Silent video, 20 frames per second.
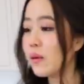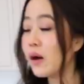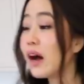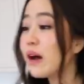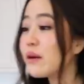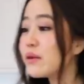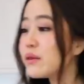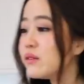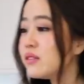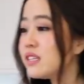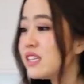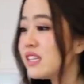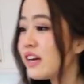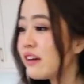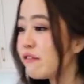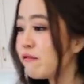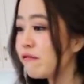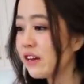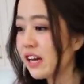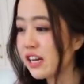Wow, you did
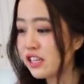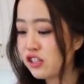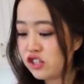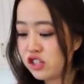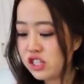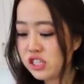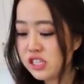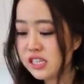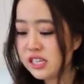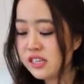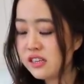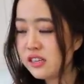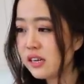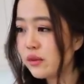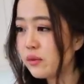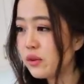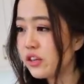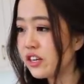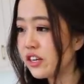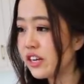that fast. She did it
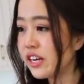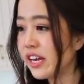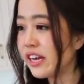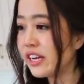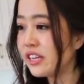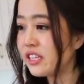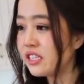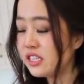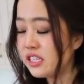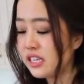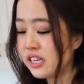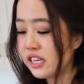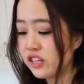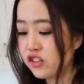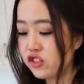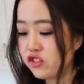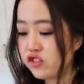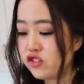like with her hands to get a